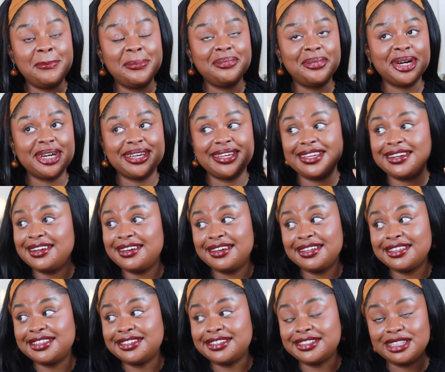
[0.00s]
But
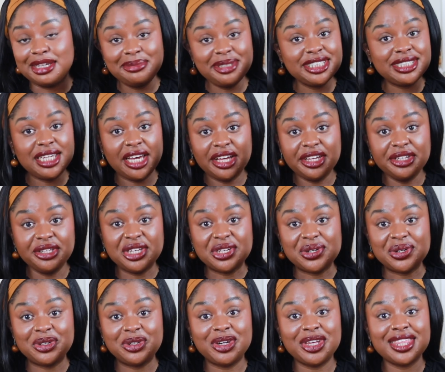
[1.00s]
let me tell
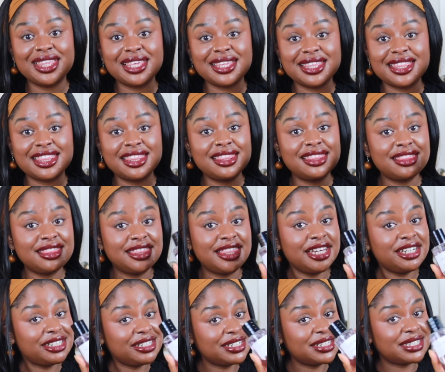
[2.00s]
you,
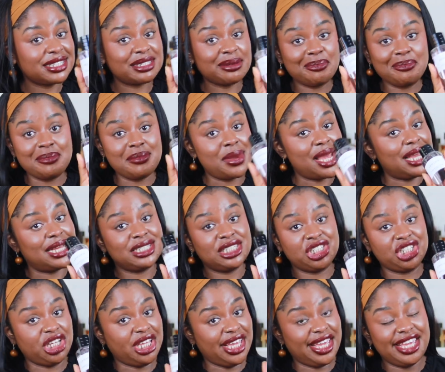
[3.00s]
there is some
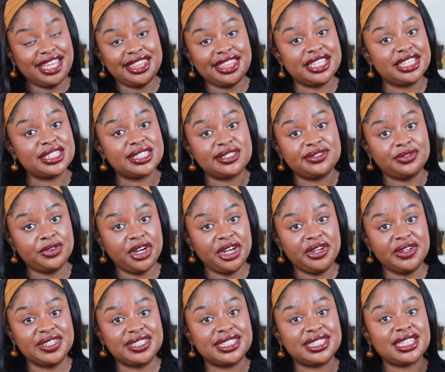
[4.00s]
magic in this
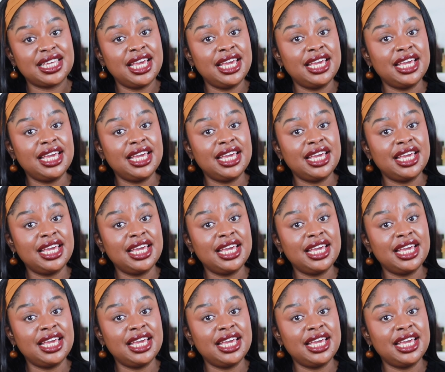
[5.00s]
fragrance.